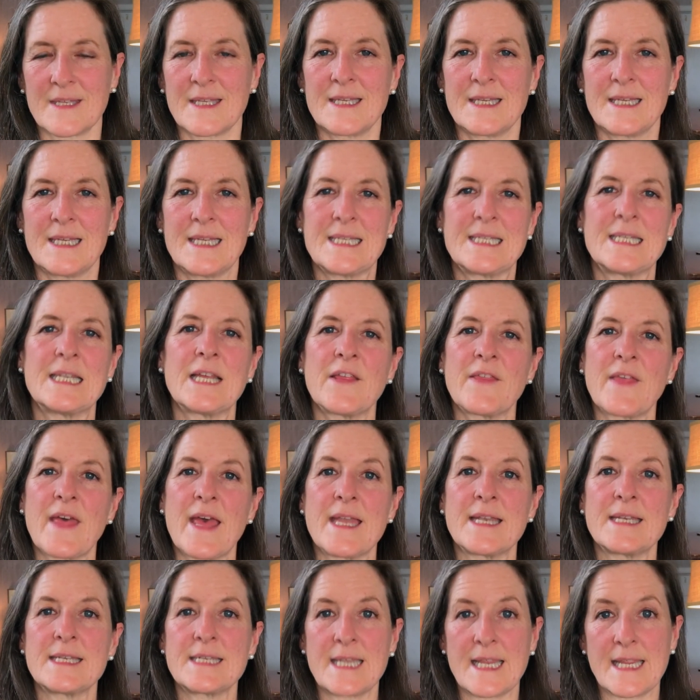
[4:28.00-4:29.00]
Until
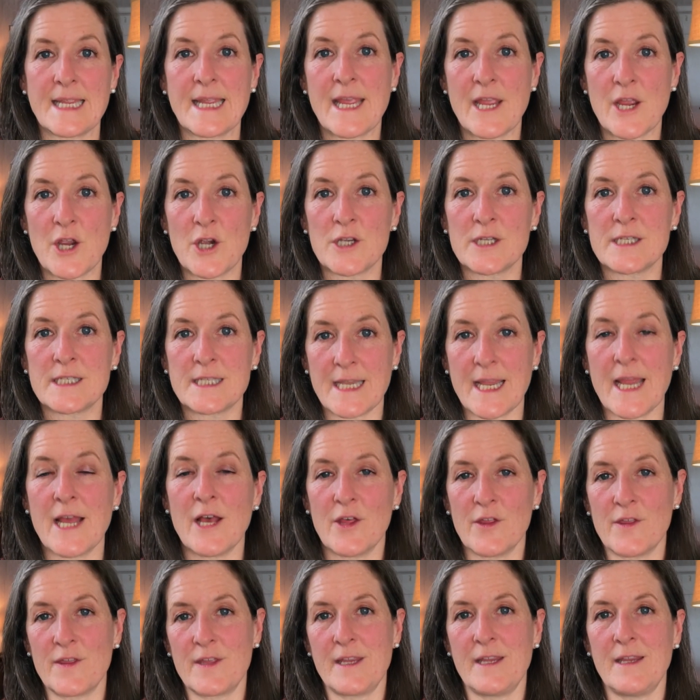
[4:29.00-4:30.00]
then, take care, stay
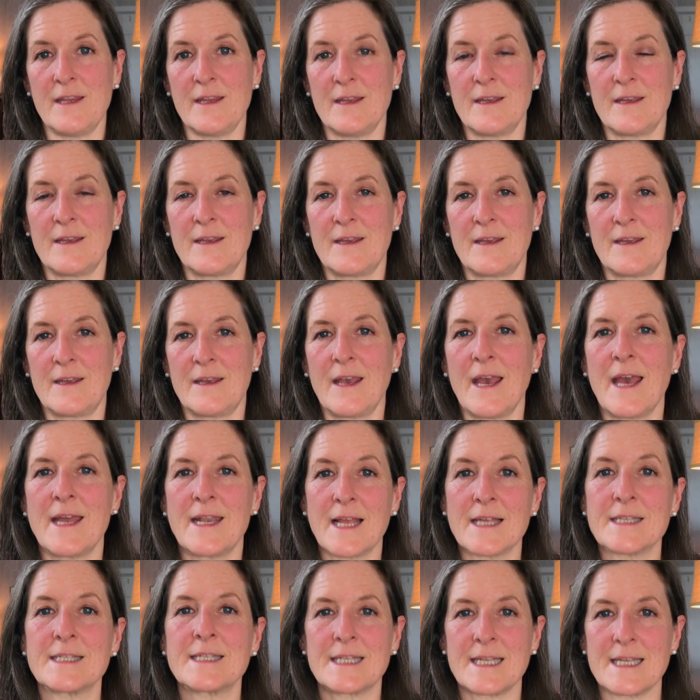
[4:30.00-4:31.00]
healthy,
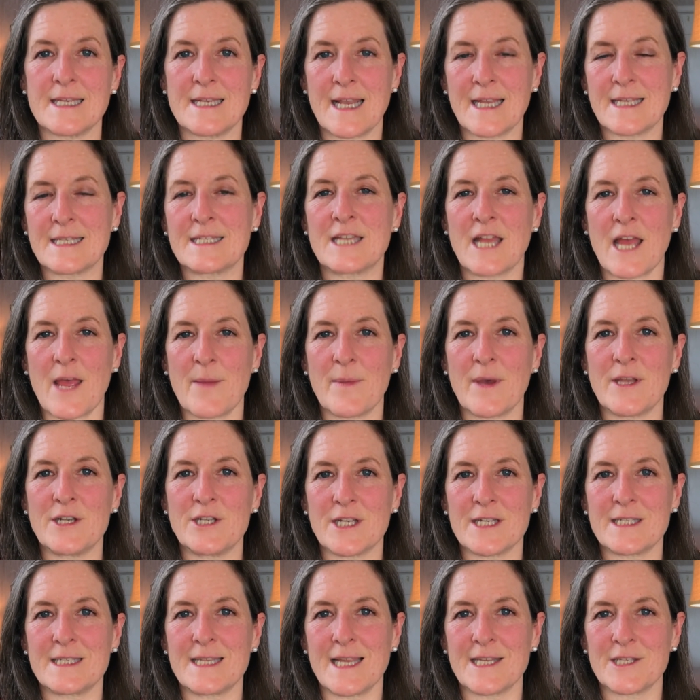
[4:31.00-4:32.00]
and I'll see you next time on
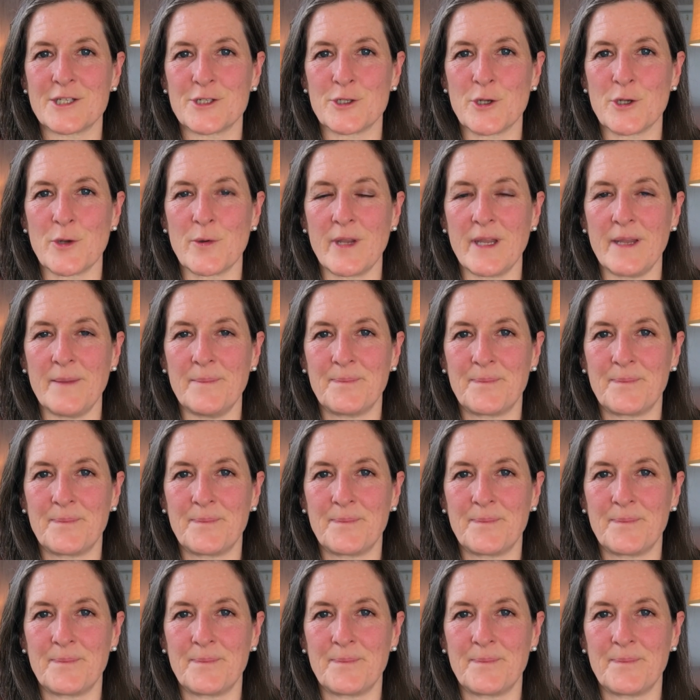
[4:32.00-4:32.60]
Just Ask Jody.